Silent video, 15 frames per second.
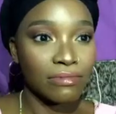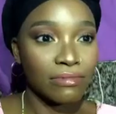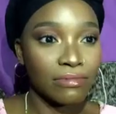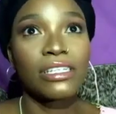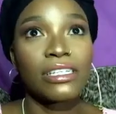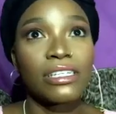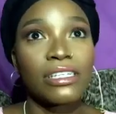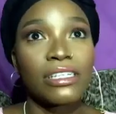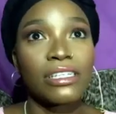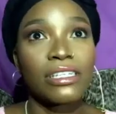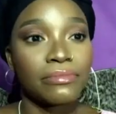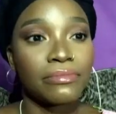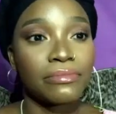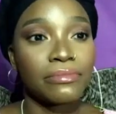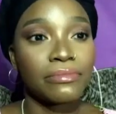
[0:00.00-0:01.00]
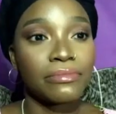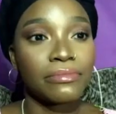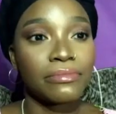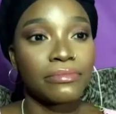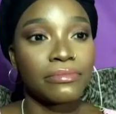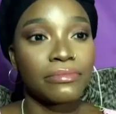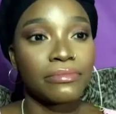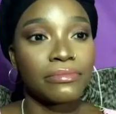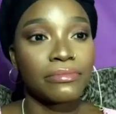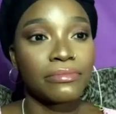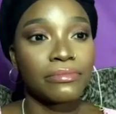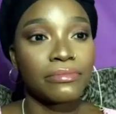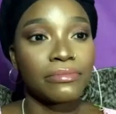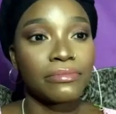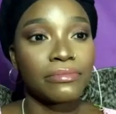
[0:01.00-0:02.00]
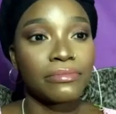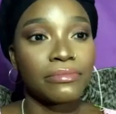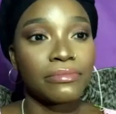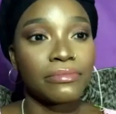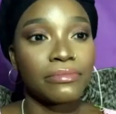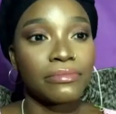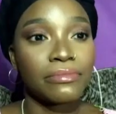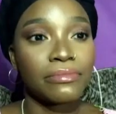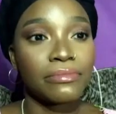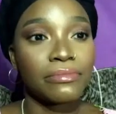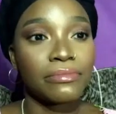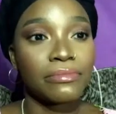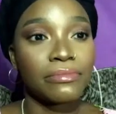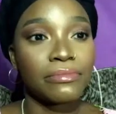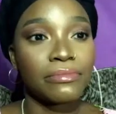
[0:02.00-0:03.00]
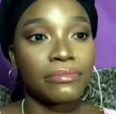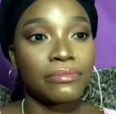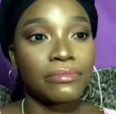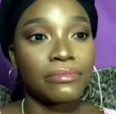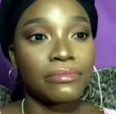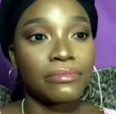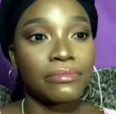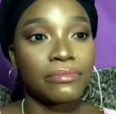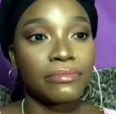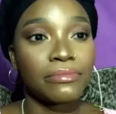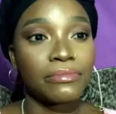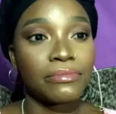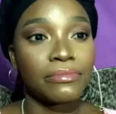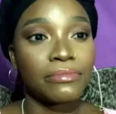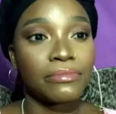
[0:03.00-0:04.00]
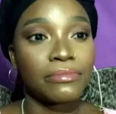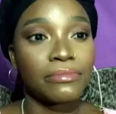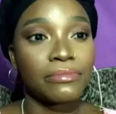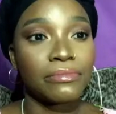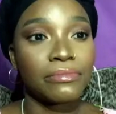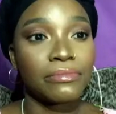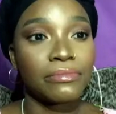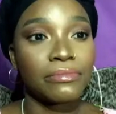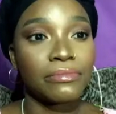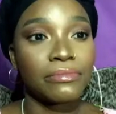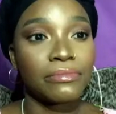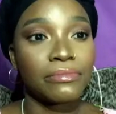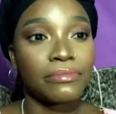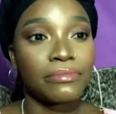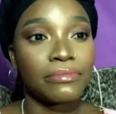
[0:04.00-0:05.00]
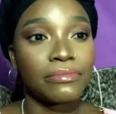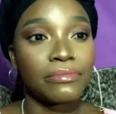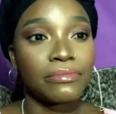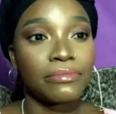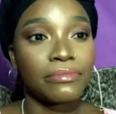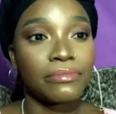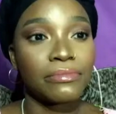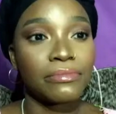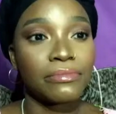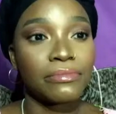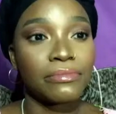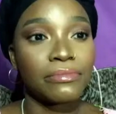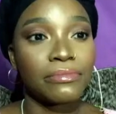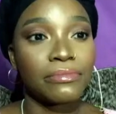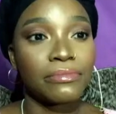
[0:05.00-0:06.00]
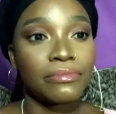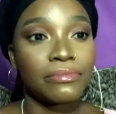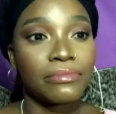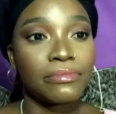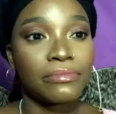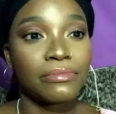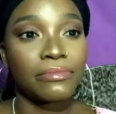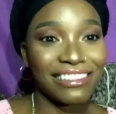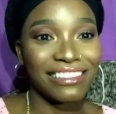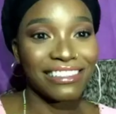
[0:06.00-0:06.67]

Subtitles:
This person isn't speaking.